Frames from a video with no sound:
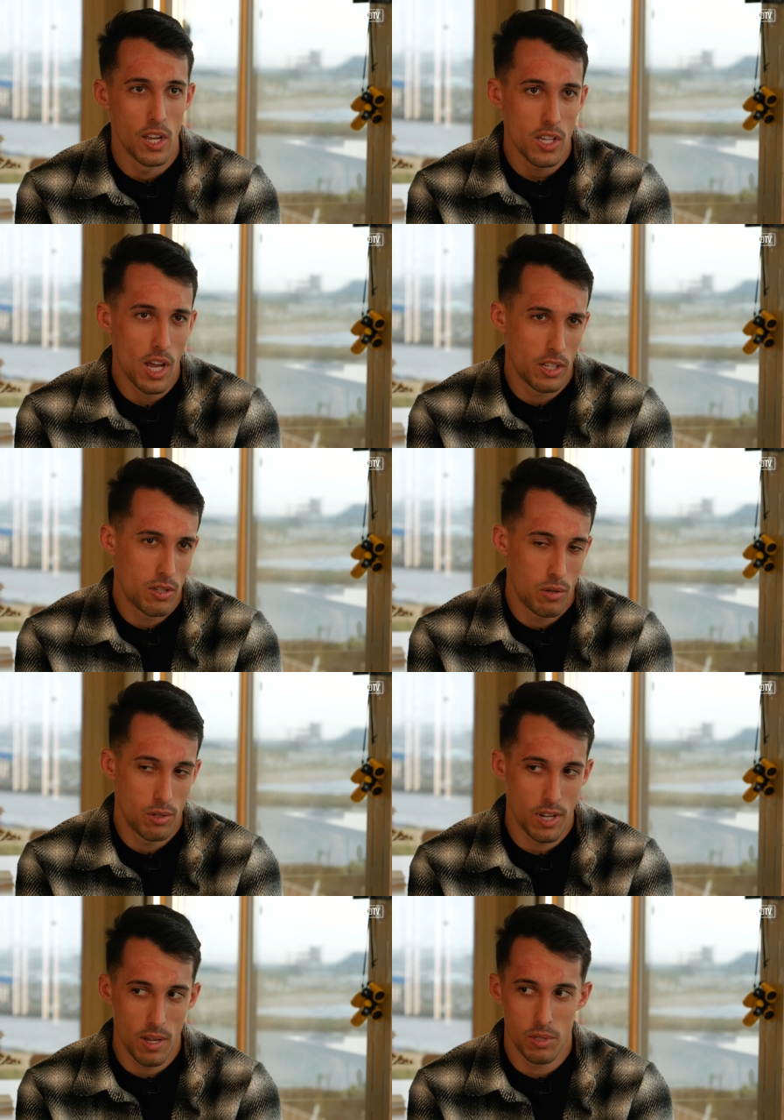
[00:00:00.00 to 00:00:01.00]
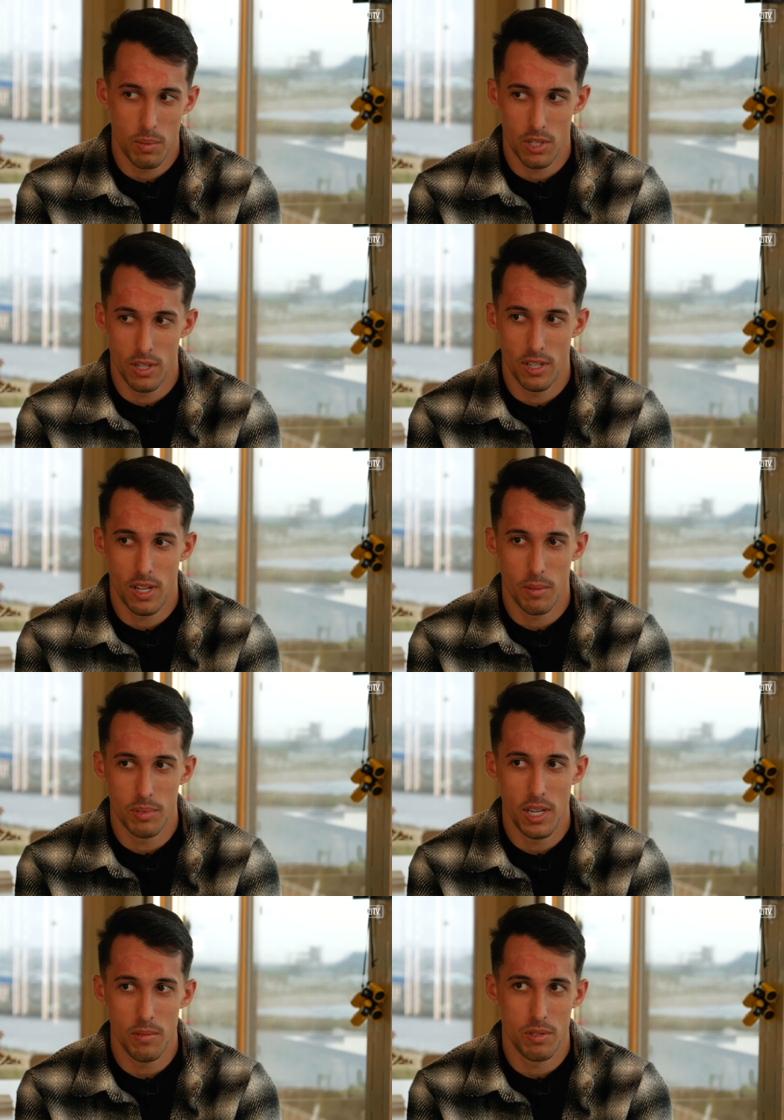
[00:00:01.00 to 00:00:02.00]
Yeah, it's a huge game, especially the
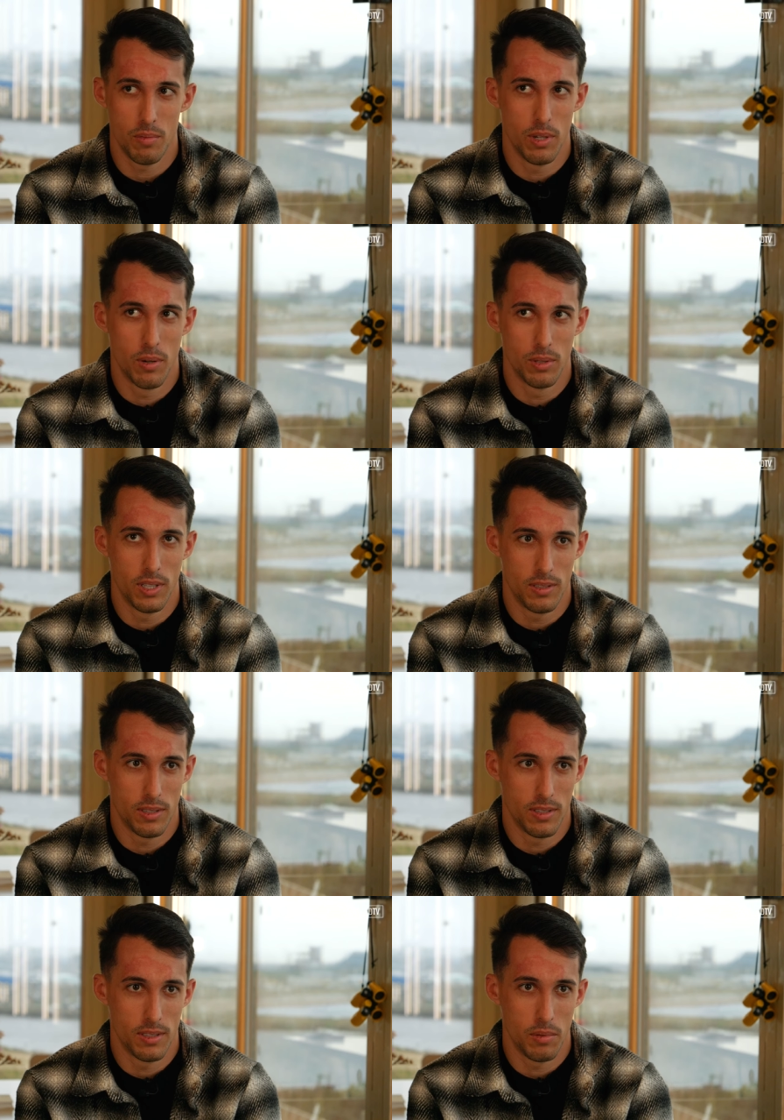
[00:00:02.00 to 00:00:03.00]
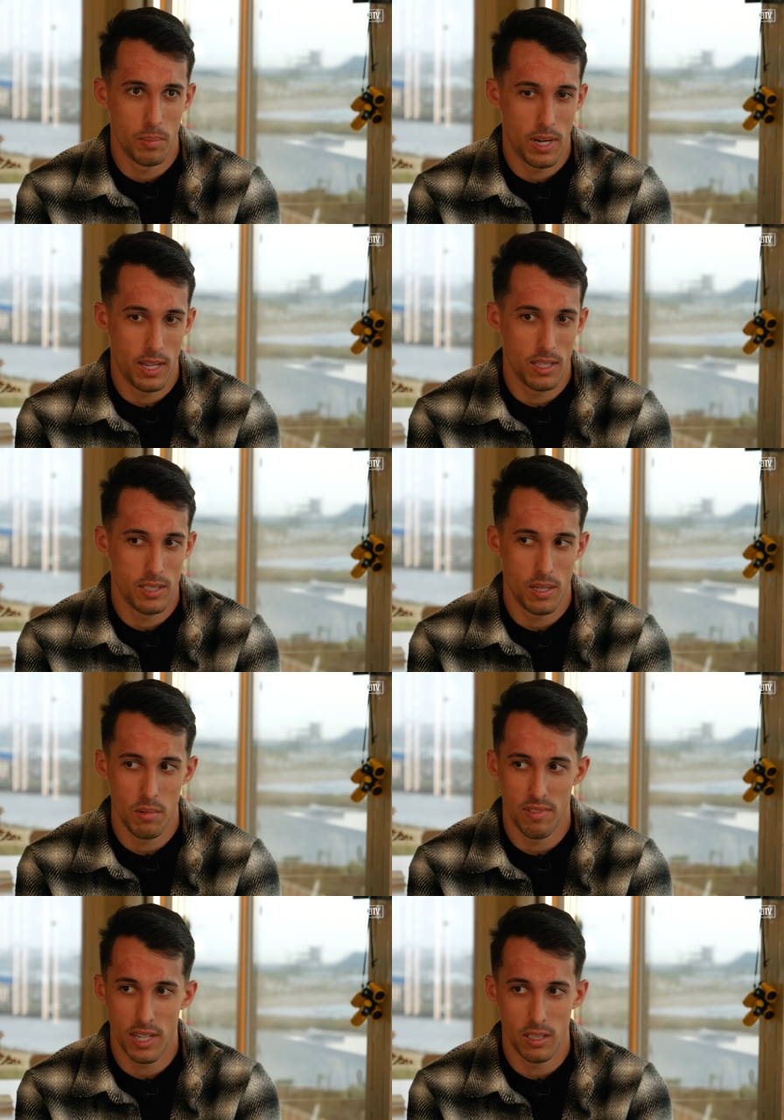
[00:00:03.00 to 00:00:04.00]
cup games. We know that uh, we played
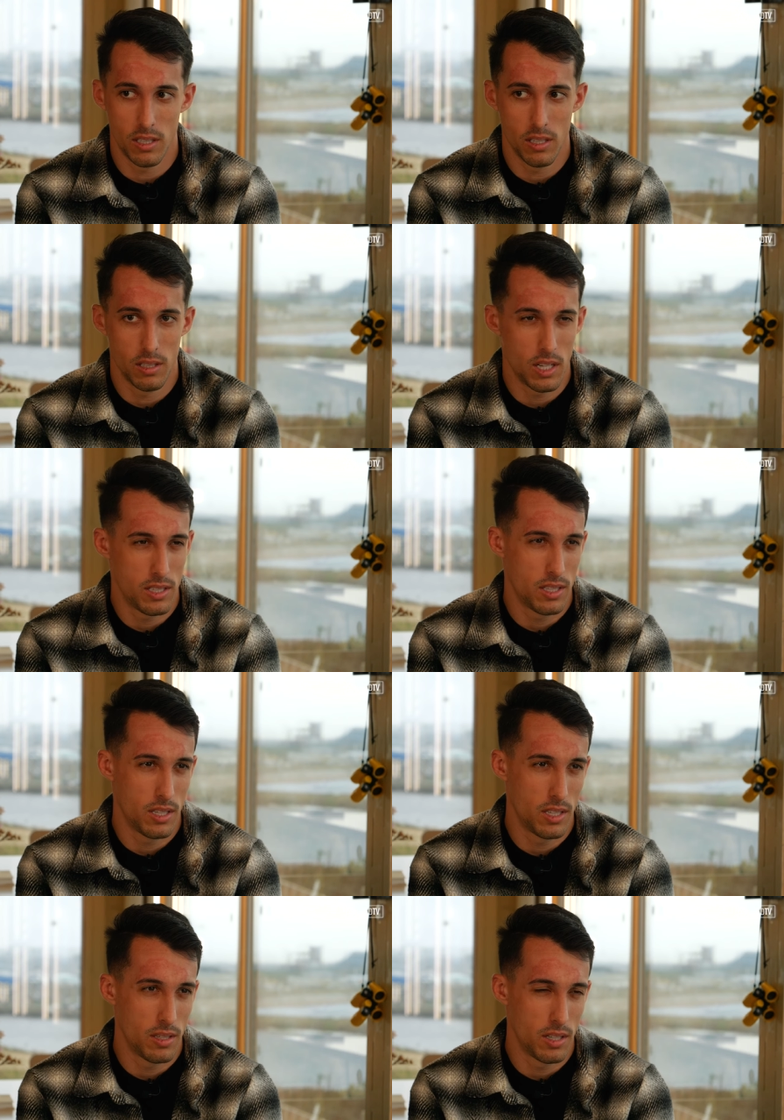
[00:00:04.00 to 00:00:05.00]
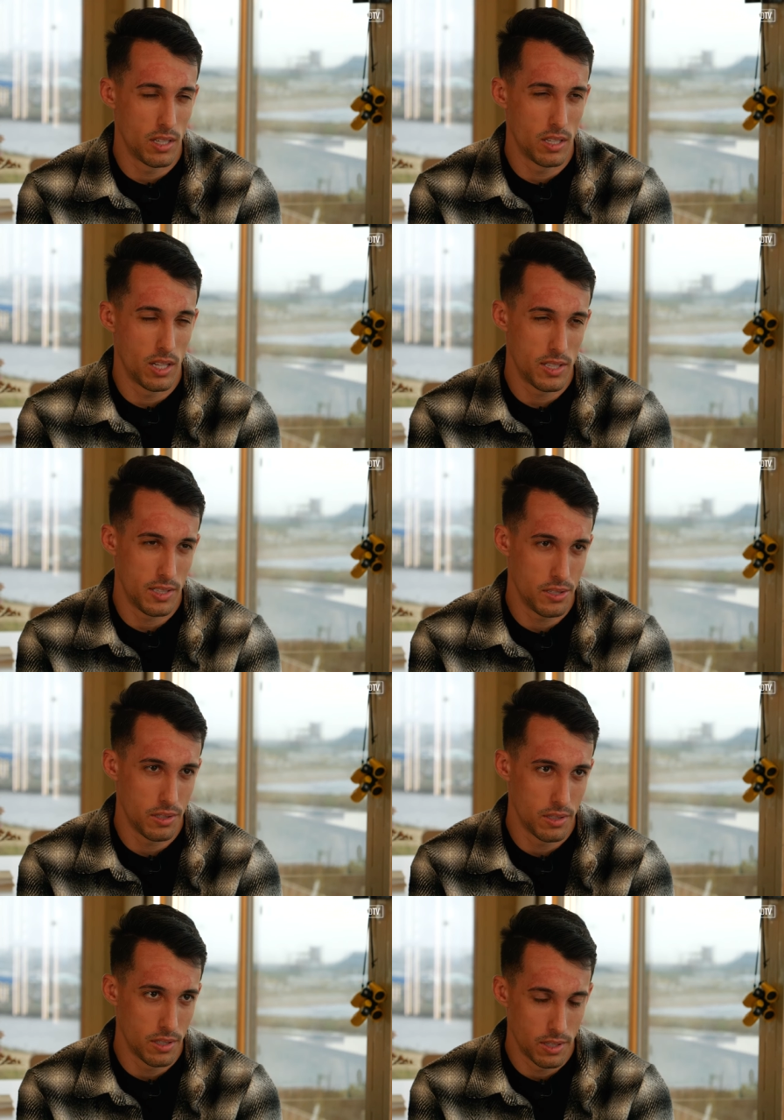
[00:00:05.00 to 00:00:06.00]
semi-final last uh, last
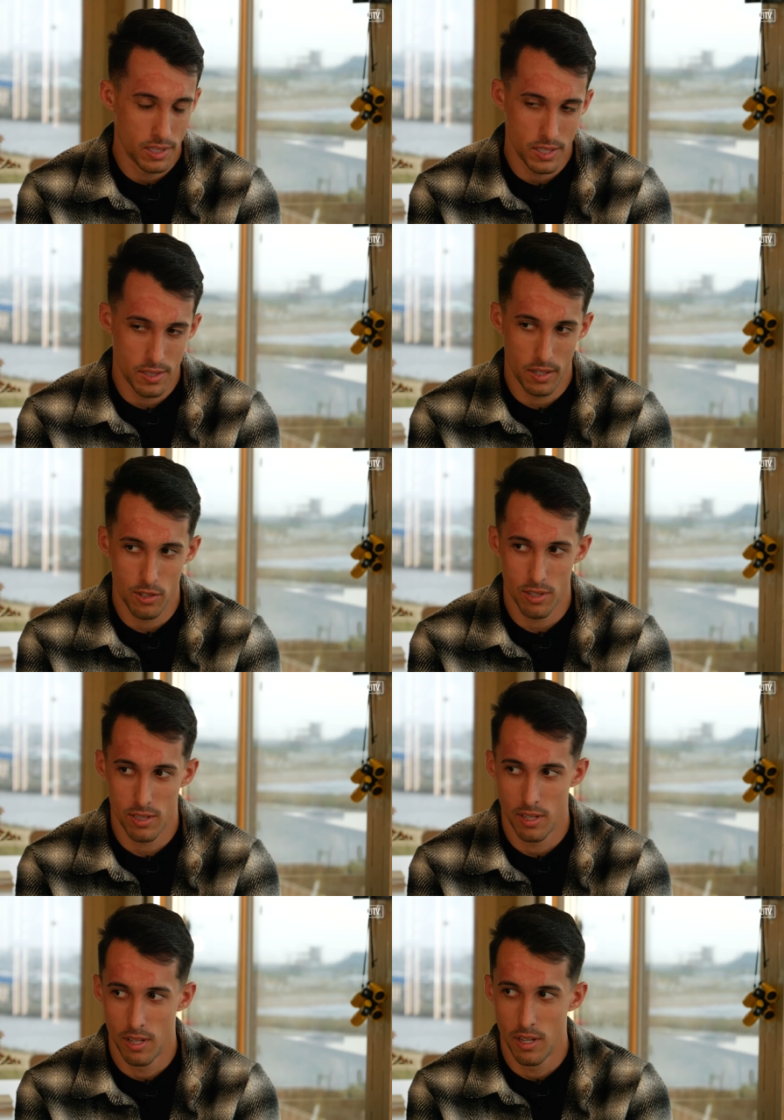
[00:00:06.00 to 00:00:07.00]
season against Rangers.